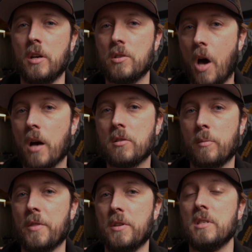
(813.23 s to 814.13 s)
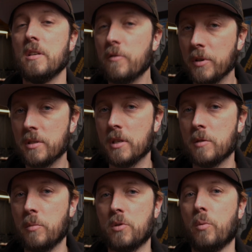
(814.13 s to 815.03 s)
talks about the differences
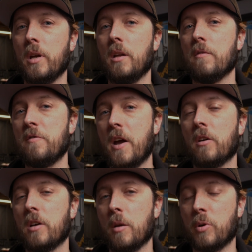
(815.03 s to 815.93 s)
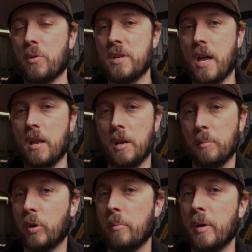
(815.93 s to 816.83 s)
between Final Cut Pro X and
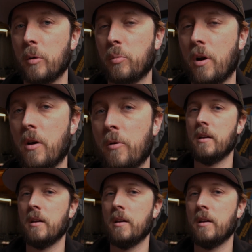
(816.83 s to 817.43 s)
Premiere Pro.